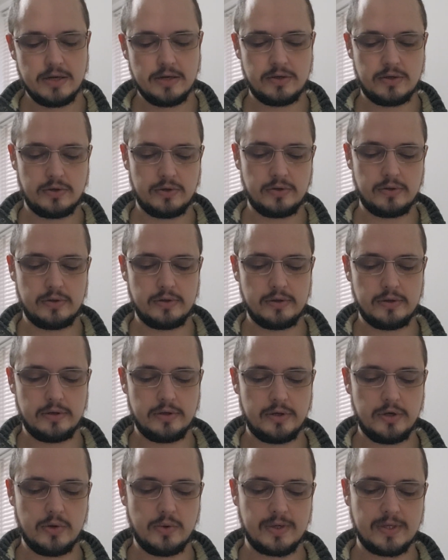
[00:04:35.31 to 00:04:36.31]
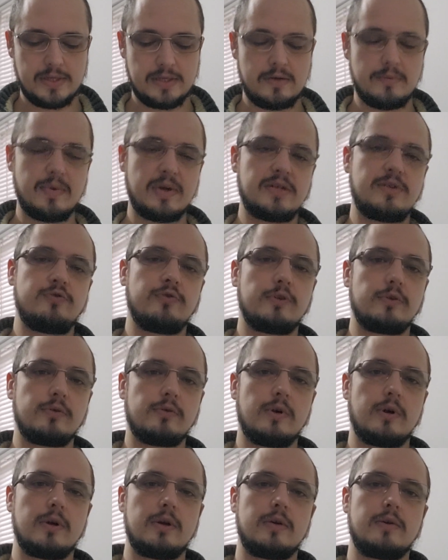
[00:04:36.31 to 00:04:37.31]
to the US domestic
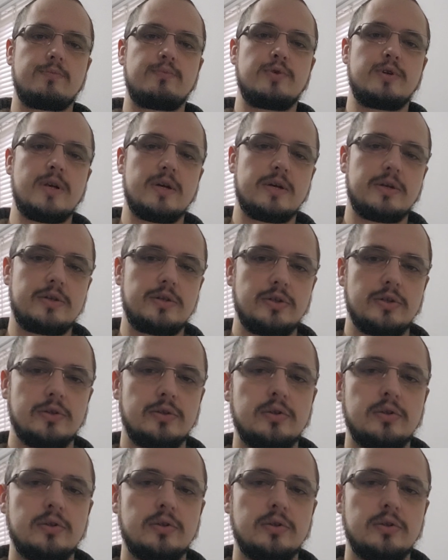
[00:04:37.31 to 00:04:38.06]
production.